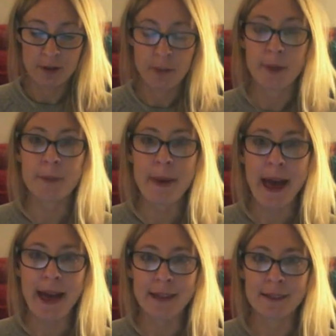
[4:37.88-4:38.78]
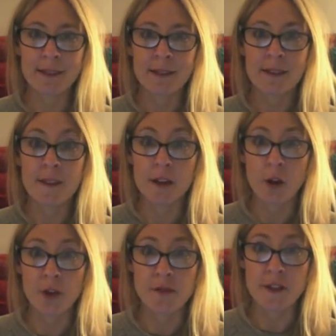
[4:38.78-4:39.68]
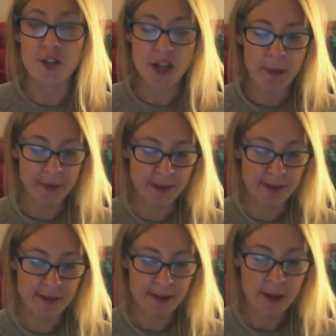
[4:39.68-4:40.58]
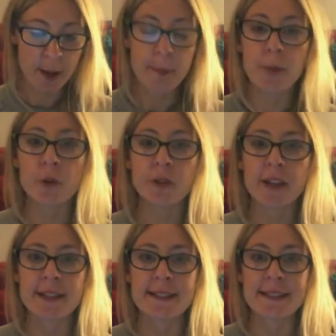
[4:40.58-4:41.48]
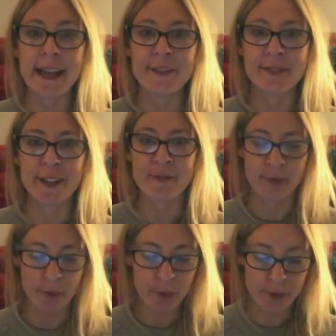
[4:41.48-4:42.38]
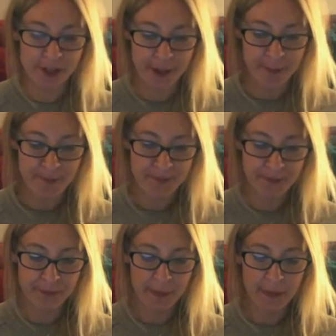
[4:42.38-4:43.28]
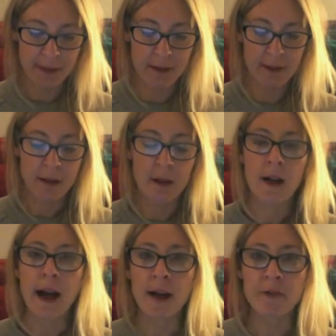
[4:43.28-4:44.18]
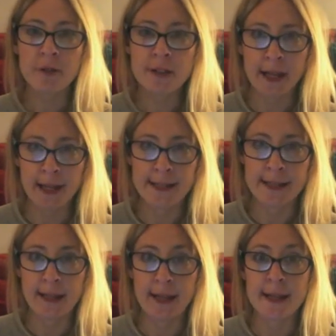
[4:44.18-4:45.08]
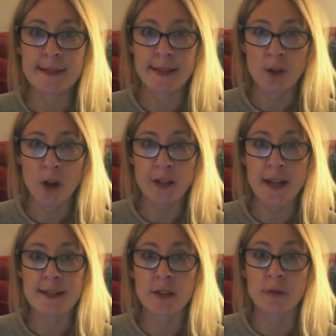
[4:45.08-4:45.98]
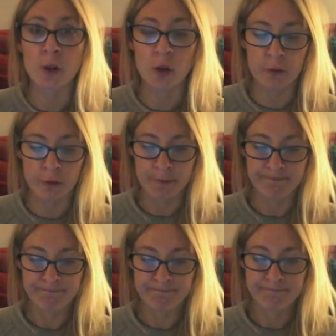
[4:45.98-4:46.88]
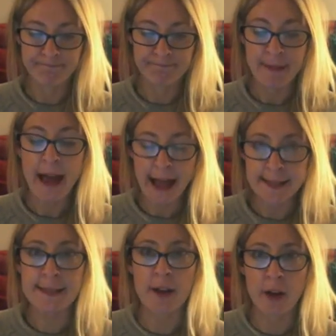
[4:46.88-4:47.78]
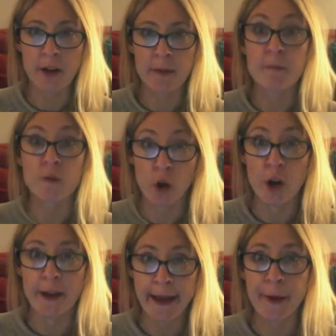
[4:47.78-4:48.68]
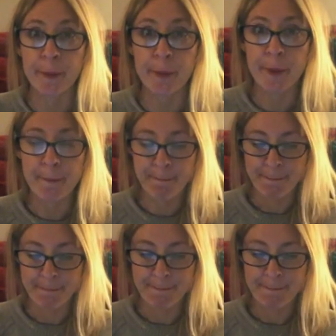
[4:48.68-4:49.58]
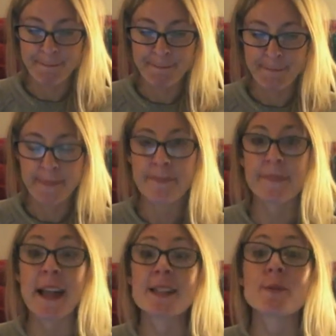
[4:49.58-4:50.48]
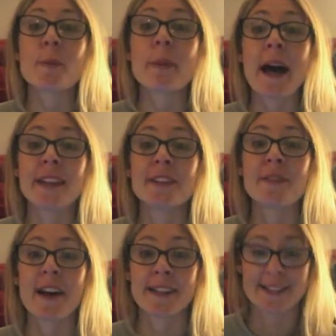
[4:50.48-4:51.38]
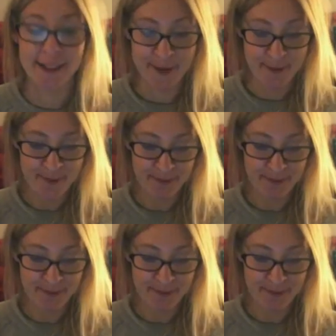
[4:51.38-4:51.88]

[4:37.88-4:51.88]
But Pan, the god of the shepherds, pulled her safely from the water. "Aphrodite is the goddess of love. Ask her for her help." That's what Pan advised her.